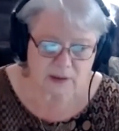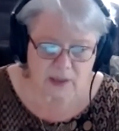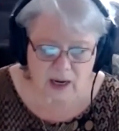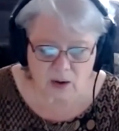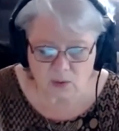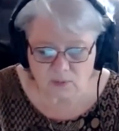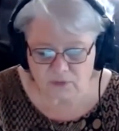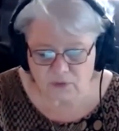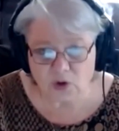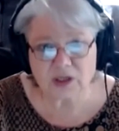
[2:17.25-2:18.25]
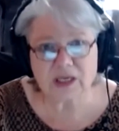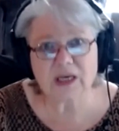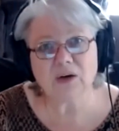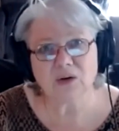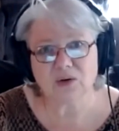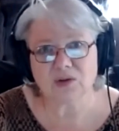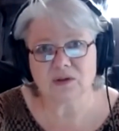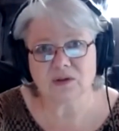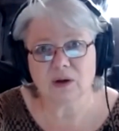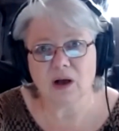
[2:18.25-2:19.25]
Now, for
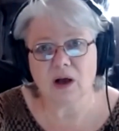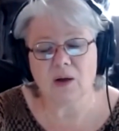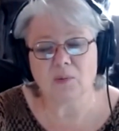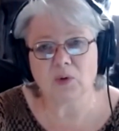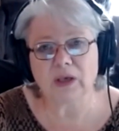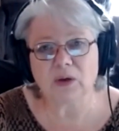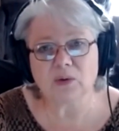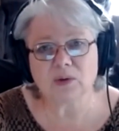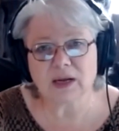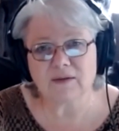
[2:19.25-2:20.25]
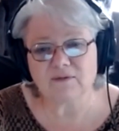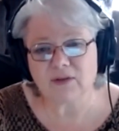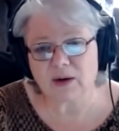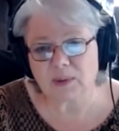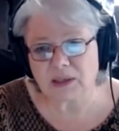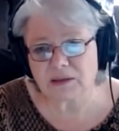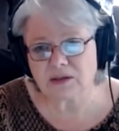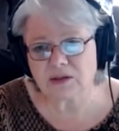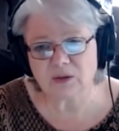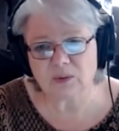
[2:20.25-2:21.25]
years, we used
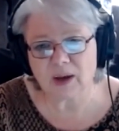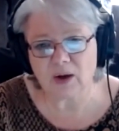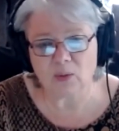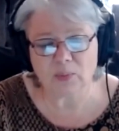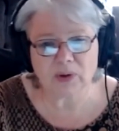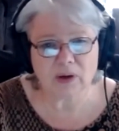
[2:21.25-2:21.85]
amphetamines to help.